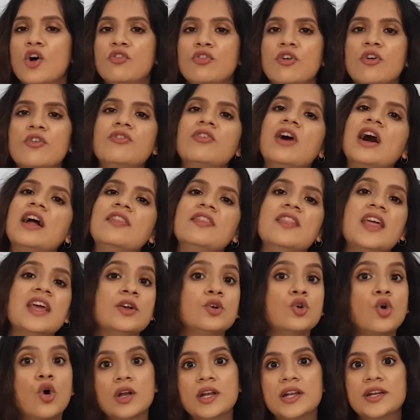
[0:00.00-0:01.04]
For one, they
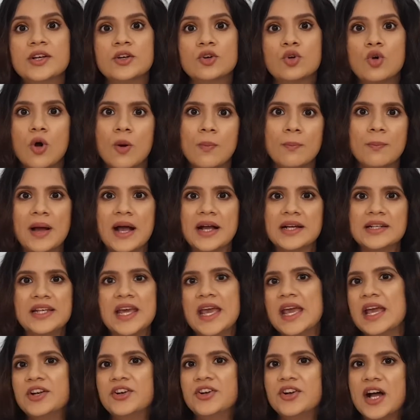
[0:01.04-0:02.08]
call it a compact
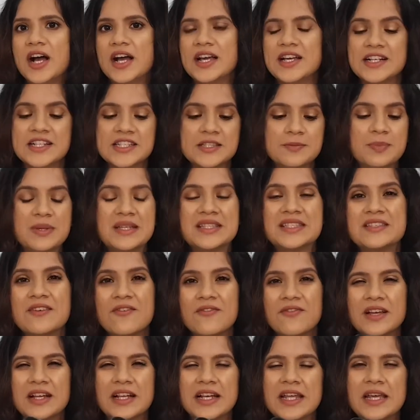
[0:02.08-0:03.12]
hair dryer
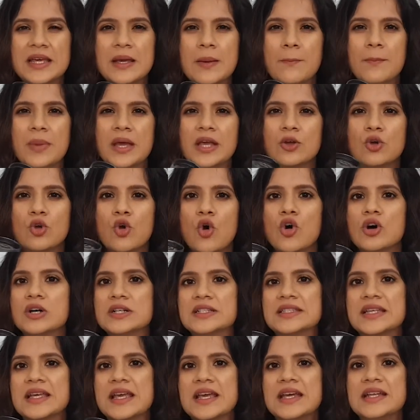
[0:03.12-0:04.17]
specifically
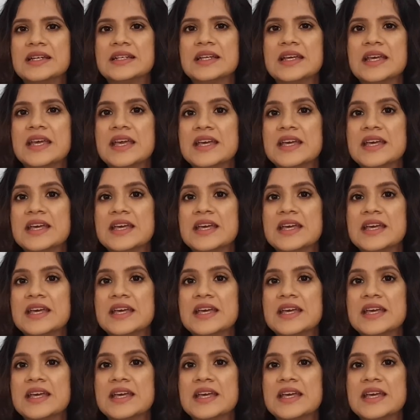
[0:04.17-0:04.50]
because it